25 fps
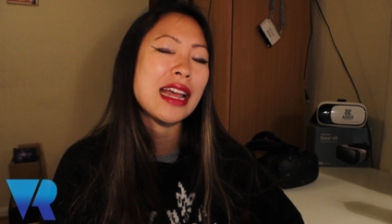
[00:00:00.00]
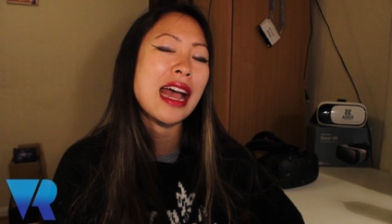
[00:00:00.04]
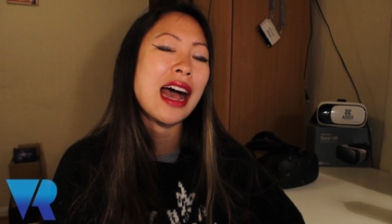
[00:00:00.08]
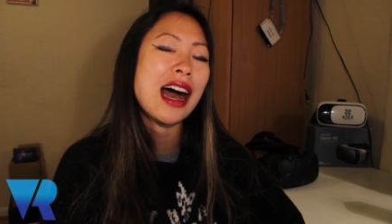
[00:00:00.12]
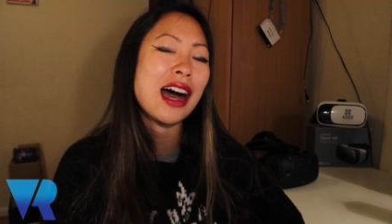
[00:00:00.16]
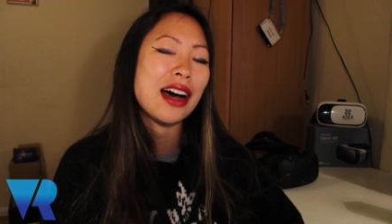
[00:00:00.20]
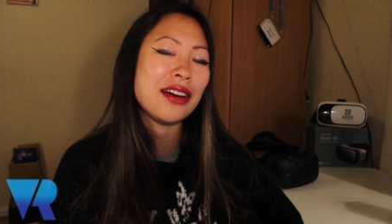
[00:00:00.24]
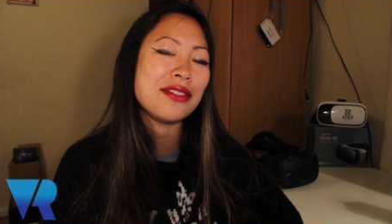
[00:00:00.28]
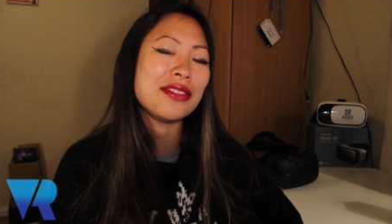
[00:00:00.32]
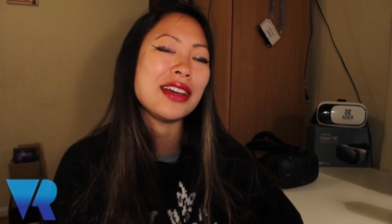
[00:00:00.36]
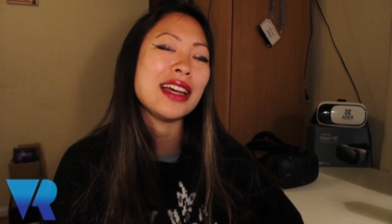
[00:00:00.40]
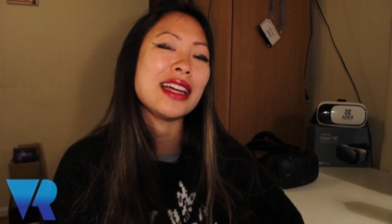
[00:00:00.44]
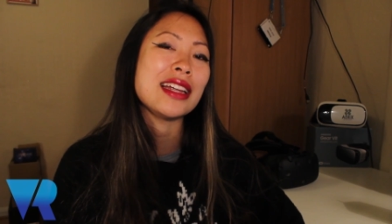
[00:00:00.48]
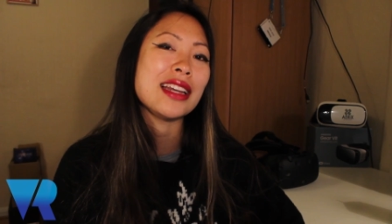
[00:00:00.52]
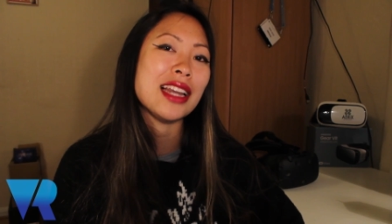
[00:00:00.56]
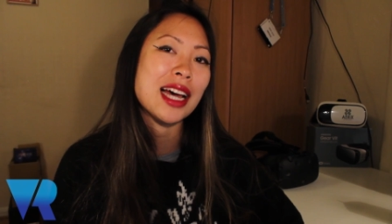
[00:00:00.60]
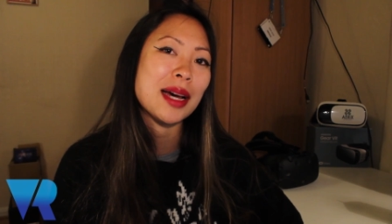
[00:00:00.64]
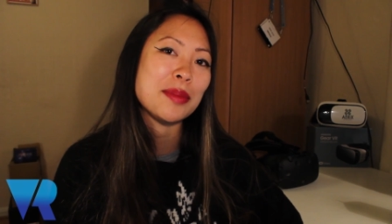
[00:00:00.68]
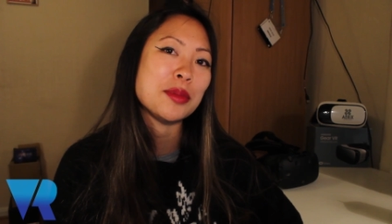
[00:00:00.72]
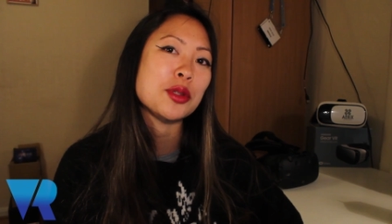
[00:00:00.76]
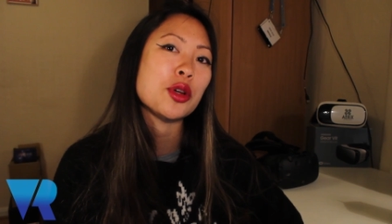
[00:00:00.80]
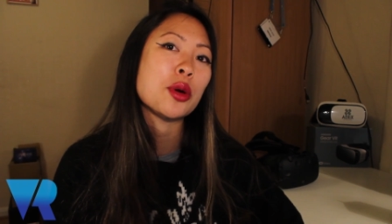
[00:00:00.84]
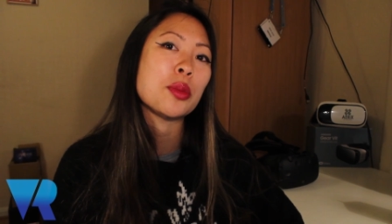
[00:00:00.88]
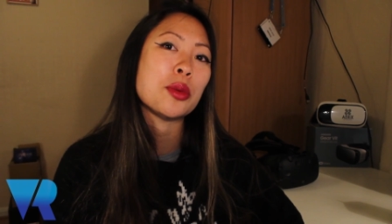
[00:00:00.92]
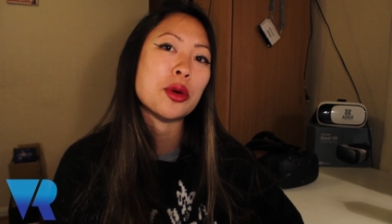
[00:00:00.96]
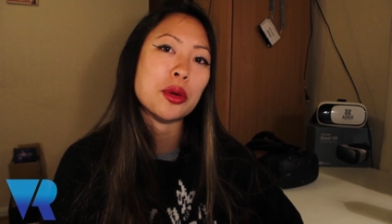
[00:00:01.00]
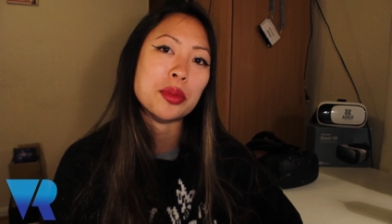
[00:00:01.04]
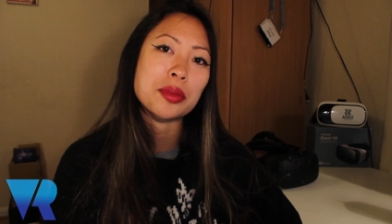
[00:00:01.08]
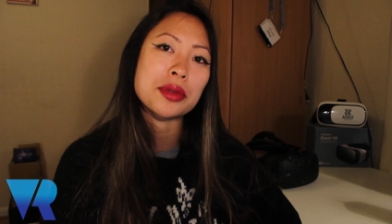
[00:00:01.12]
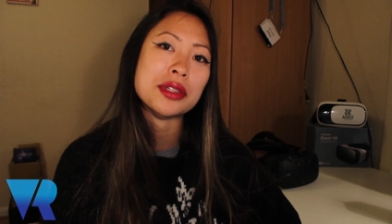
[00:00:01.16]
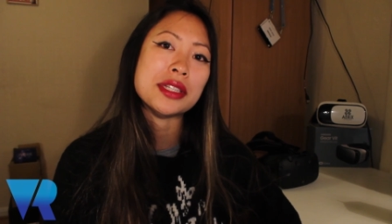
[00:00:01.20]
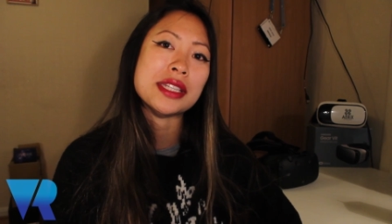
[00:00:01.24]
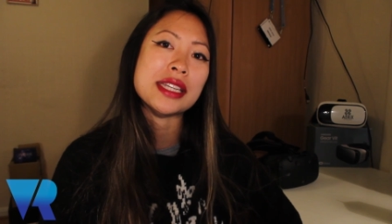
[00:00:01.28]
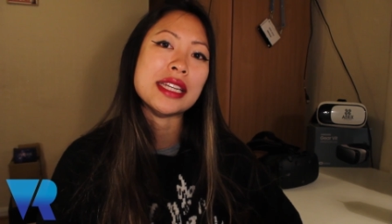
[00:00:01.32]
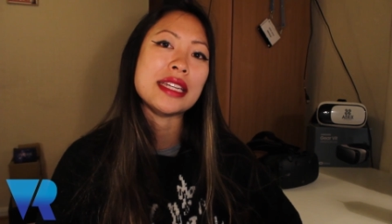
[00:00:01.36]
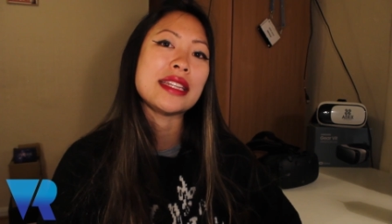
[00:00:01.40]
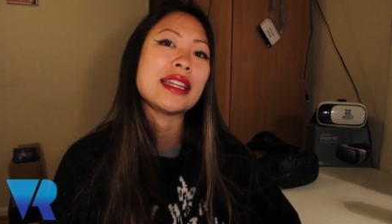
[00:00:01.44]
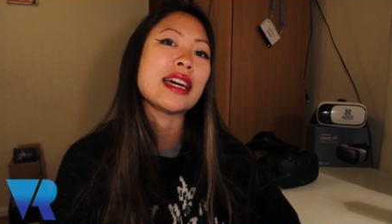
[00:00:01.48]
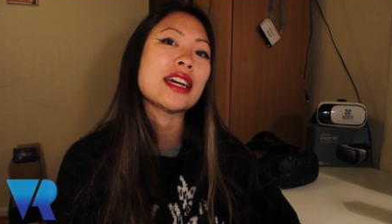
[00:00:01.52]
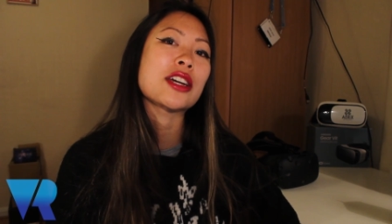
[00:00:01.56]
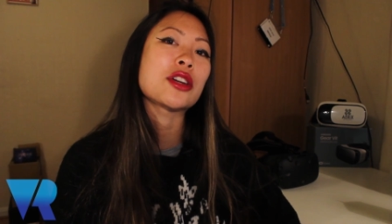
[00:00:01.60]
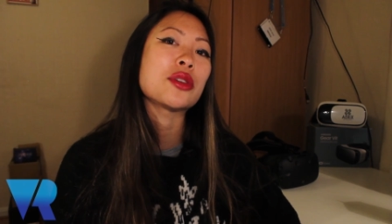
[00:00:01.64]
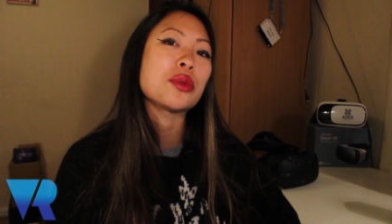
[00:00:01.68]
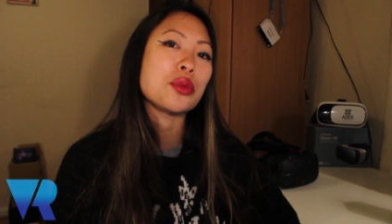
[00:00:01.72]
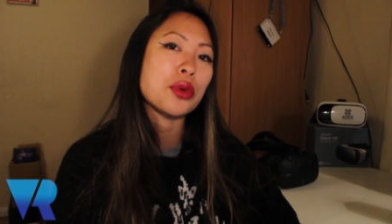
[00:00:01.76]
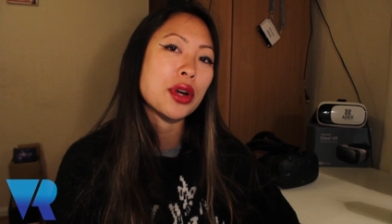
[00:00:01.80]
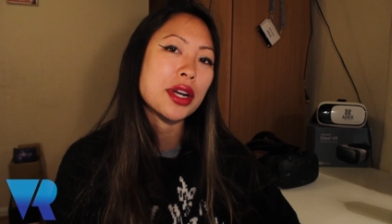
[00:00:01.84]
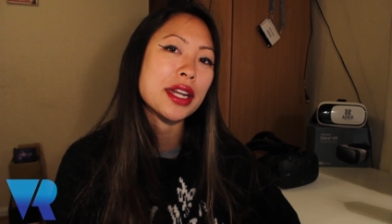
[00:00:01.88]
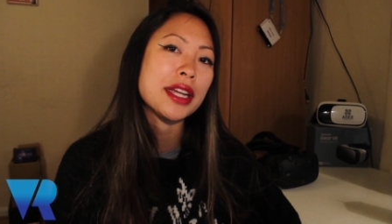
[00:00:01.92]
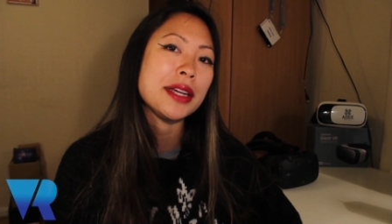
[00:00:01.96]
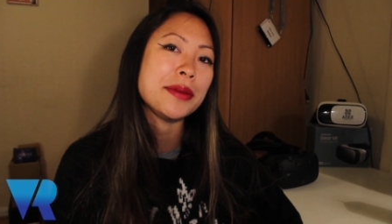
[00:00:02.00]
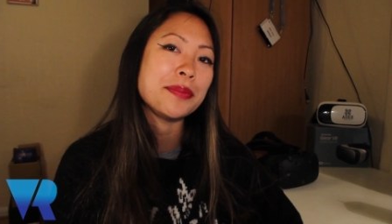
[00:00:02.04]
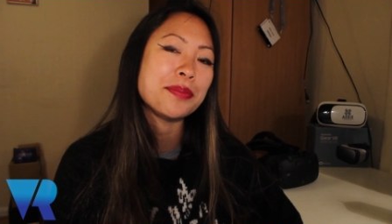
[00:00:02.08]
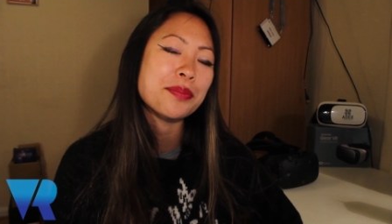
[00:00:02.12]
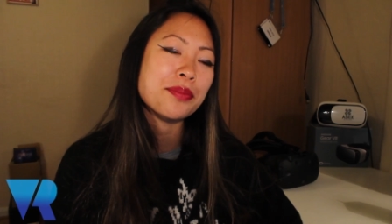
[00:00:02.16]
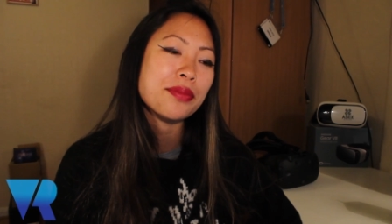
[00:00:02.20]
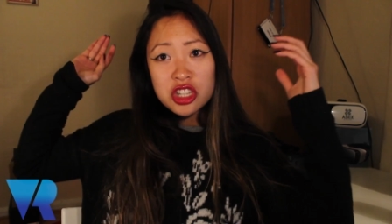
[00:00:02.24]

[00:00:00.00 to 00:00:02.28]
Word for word: have a laptop or P C that can run it.